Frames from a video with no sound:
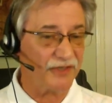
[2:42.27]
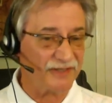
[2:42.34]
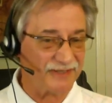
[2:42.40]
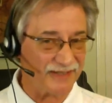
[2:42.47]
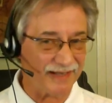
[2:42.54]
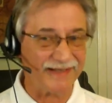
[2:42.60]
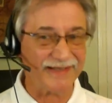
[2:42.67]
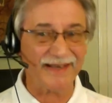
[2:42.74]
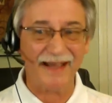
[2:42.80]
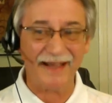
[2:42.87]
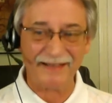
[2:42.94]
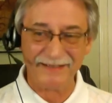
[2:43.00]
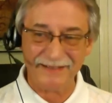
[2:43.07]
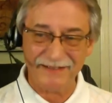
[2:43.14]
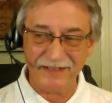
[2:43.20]
it's
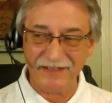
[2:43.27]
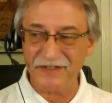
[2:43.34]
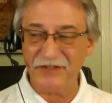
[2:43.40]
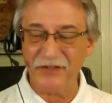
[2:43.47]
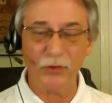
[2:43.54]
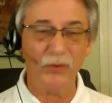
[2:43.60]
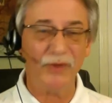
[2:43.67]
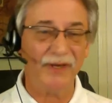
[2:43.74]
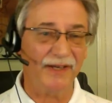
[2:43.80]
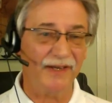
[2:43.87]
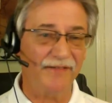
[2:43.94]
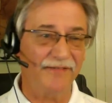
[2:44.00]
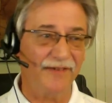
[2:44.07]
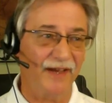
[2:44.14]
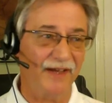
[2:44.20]
not just doing an
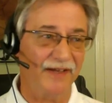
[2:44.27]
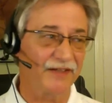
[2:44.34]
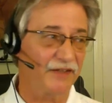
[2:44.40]
event